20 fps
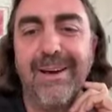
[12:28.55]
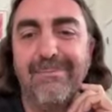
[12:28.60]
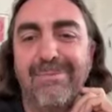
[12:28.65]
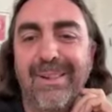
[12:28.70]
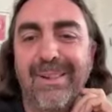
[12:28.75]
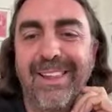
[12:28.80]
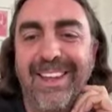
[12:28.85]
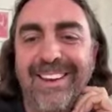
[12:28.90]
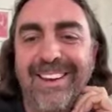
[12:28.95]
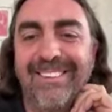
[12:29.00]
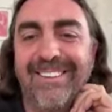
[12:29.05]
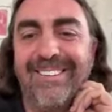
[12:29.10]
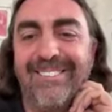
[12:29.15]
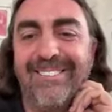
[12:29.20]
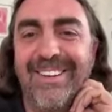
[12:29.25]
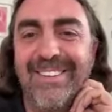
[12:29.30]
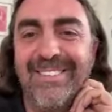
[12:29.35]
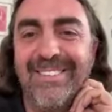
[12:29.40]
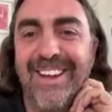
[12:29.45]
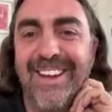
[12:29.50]
up later
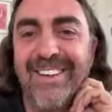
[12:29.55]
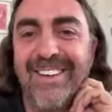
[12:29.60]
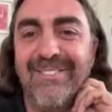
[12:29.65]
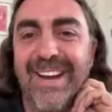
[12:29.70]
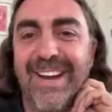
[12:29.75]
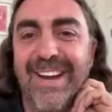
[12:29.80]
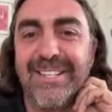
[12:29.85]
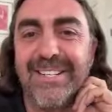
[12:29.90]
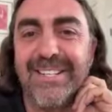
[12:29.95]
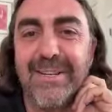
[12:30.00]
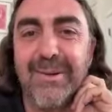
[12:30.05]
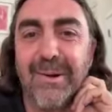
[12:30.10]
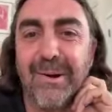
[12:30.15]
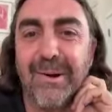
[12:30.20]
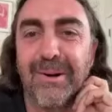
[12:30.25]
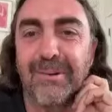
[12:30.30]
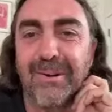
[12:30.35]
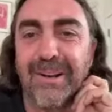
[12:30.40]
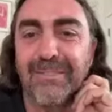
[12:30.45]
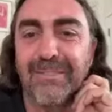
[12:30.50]
when you get back to New
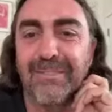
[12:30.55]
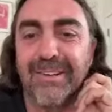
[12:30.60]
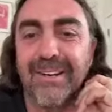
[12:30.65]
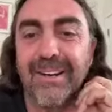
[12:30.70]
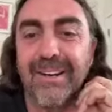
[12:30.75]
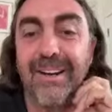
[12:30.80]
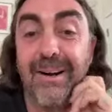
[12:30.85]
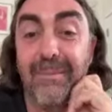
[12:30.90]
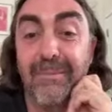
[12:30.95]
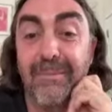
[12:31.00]
York or whatever.